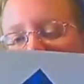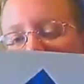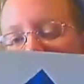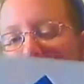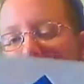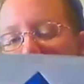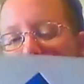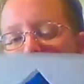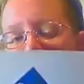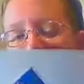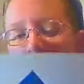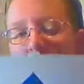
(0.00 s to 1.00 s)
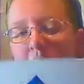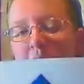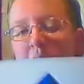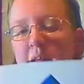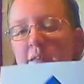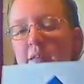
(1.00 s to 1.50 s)
for being a member, and
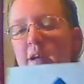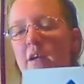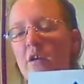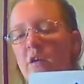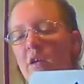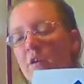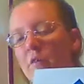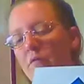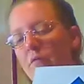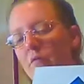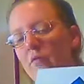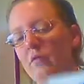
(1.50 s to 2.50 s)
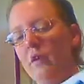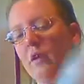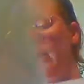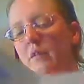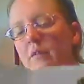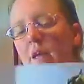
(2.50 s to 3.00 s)
inside you get a,
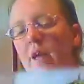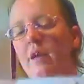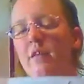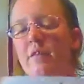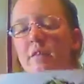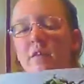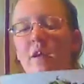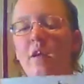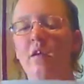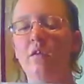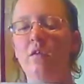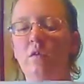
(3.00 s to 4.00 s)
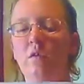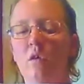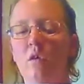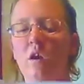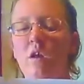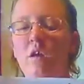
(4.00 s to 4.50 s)
a thing that's got a little
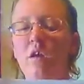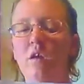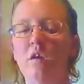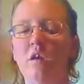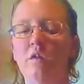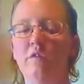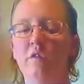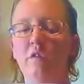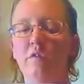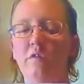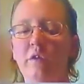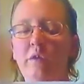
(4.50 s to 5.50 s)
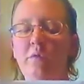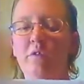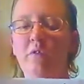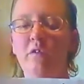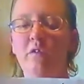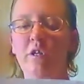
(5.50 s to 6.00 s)
card for a free
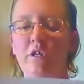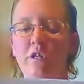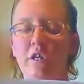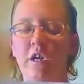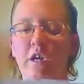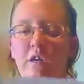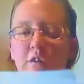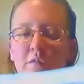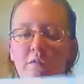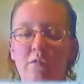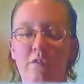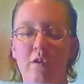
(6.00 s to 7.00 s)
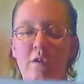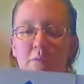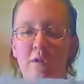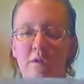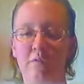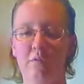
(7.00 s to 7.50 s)
rotisserie chicken. So I'm
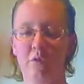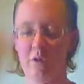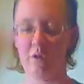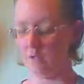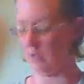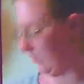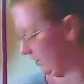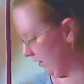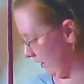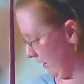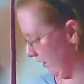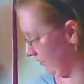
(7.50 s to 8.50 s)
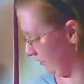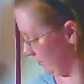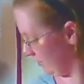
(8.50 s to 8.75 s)
looking forward to going and getting that